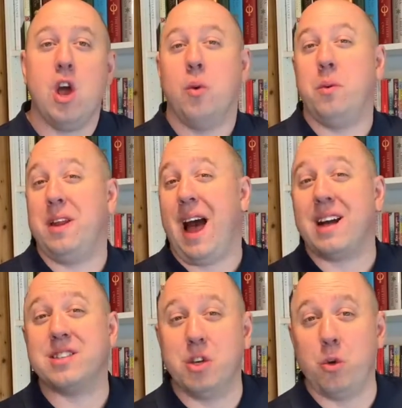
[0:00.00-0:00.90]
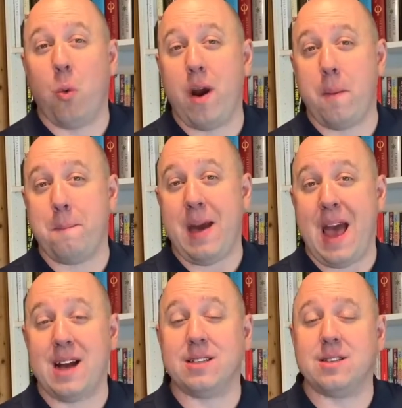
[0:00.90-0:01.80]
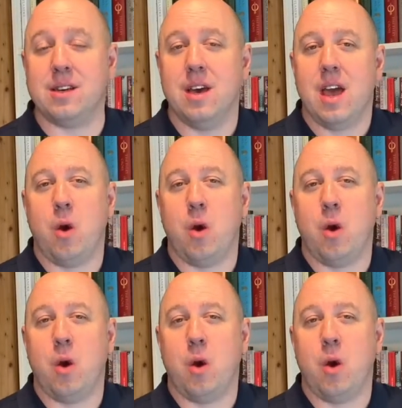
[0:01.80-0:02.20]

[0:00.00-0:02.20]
We would ask you to wear a mask,